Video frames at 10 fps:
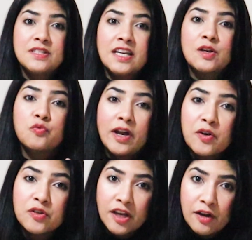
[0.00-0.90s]
Take
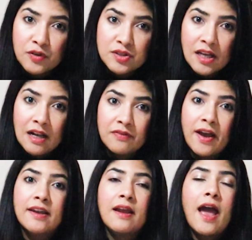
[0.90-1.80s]
very good care of yourself,
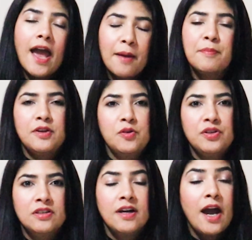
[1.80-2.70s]
and Happy New Year.